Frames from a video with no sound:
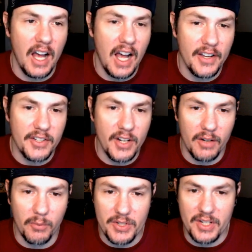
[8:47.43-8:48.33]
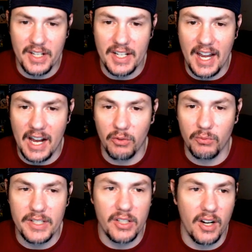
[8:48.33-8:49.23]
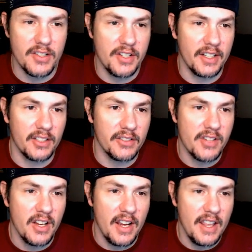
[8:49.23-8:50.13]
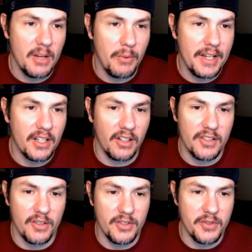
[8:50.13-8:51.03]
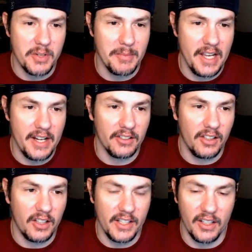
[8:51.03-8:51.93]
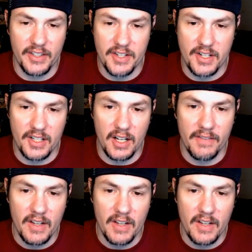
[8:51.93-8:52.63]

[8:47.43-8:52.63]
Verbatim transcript: you know, if we're sending out retard signals, and then we can also do some data logging on this stuff.